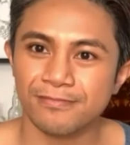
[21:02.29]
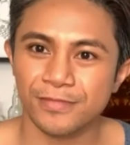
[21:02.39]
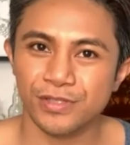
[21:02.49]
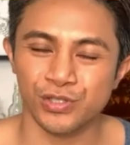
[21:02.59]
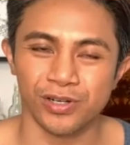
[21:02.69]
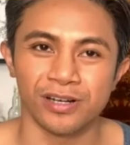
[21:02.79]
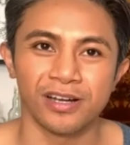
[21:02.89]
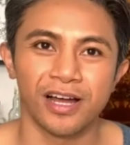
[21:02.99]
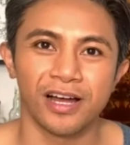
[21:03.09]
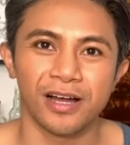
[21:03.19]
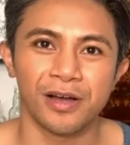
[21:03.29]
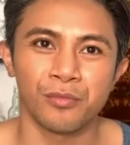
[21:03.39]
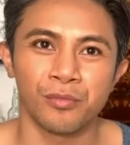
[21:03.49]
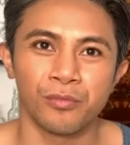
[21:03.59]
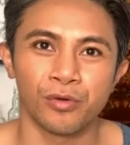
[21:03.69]
Sure.
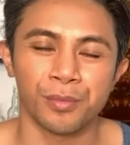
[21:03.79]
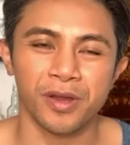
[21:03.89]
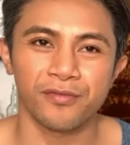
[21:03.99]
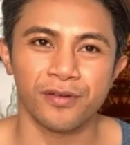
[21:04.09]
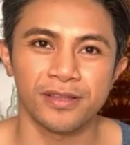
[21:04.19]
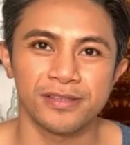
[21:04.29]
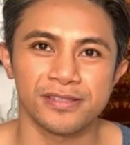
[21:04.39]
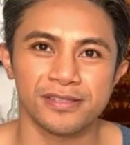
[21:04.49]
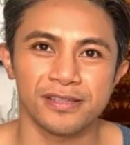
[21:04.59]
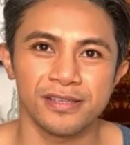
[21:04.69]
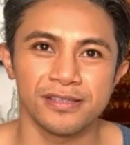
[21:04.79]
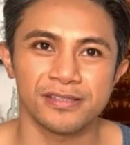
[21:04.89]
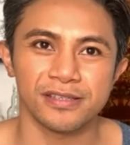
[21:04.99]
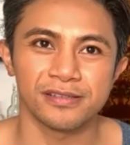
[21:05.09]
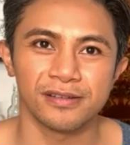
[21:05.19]
One of my friends,
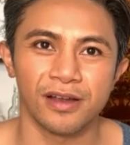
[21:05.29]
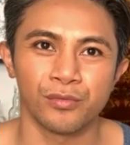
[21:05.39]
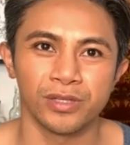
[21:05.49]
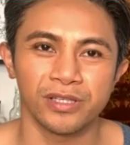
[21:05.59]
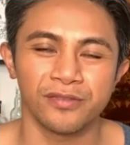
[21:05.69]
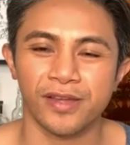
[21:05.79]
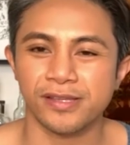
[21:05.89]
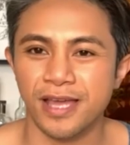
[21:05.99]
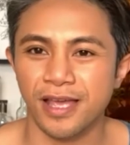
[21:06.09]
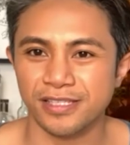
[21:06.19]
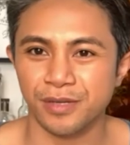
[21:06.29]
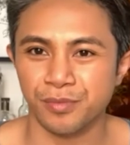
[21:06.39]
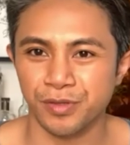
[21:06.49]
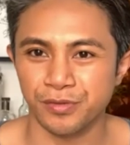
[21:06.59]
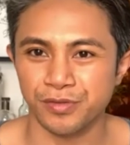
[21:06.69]
he's a really fantastic
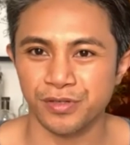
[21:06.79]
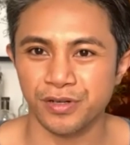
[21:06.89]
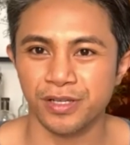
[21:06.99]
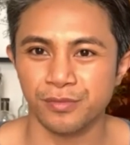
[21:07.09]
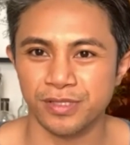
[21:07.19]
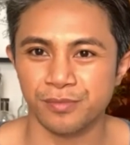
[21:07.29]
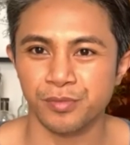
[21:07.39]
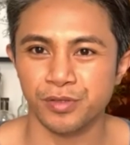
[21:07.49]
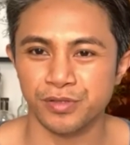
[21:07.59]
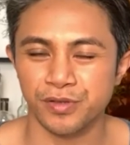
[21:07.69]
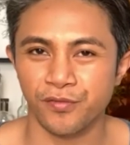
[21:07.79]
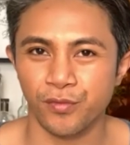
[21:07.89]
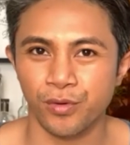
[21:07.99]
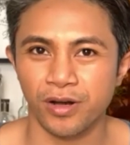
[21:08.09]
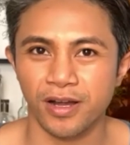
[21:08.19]
producer, and he was a producer
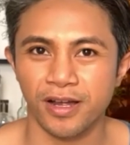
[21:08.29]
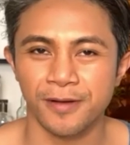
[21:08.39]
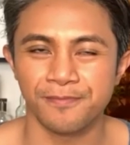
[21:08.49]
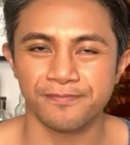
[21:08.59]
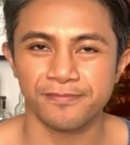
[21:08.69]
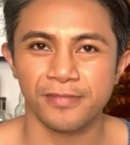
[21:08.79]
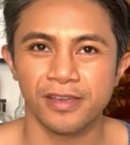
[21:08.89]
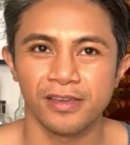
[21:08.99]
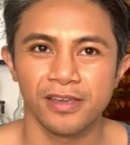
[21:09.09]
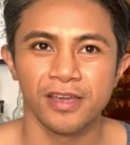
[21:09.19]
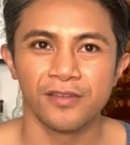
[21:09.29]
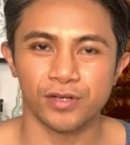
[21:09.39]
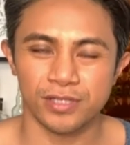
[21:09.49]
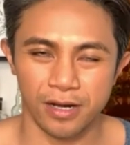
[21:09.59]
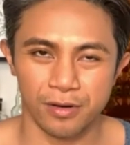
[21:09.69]
for
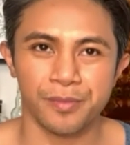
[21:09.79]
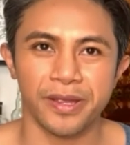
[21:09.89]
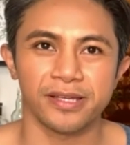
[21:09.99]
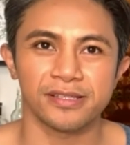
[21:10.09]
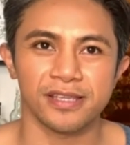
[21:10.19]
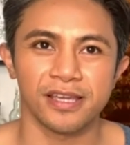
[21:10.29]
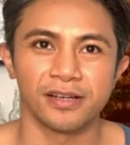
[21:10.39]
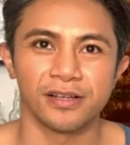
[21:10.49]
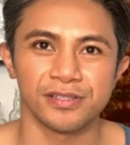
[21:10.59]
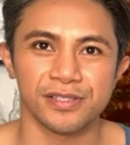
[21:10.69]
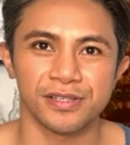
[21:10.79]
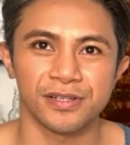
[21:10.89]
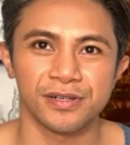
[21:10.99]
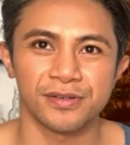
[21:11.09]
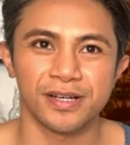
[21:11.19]
Tyra Banks and
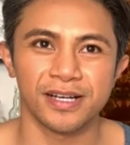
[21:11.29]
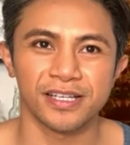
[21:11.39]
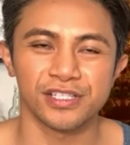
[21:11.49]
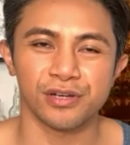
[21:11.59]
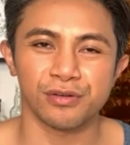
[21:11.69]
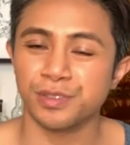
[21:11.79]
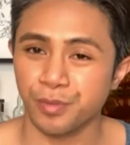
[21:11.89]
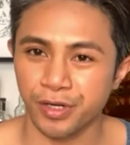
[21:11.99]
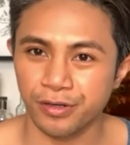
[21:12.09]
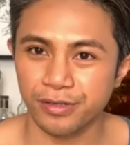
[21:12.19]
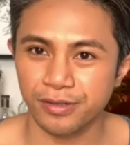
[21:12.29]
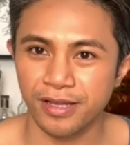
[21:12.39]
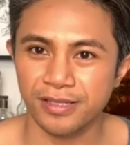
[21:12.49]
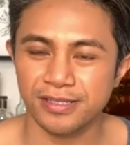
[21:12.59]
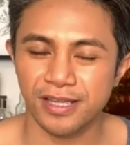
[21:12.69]
also Jerry Springer.
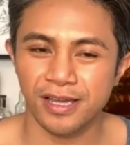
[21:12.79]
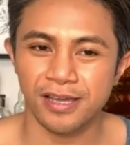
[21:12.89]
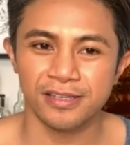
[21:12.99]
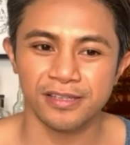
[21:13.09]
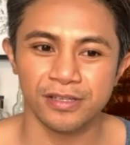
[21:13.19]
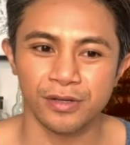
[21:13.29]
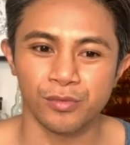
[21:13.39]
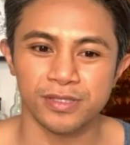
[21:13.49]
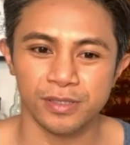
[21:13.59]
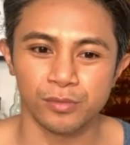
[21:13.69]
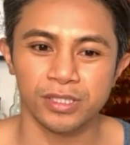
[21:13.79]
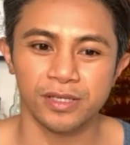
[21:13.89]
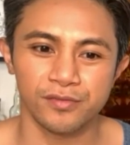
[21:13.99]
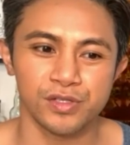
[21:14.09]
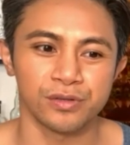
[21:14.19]
And he said, when someone
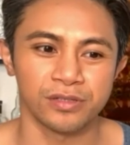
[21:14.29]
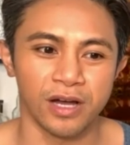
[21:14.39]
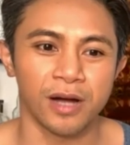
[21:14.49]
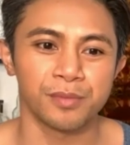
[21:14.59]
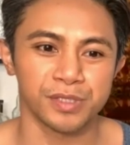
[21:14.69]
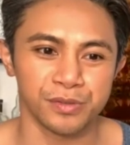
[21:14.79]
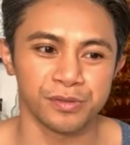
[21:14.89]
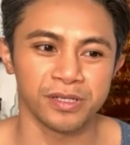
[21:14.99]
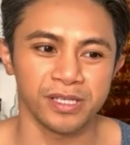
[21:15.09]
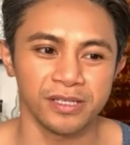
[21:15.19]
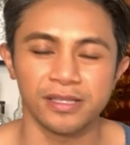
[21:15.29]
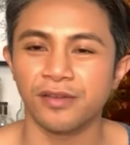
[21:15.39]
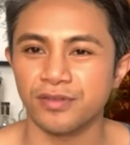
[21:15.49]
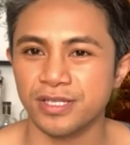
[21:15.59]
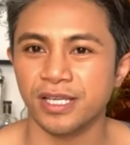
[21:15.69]
gives you an opportunity,
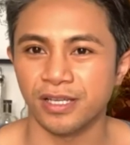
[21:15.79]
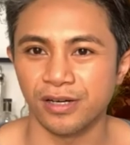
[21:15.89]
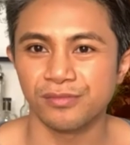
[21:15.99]
never say no,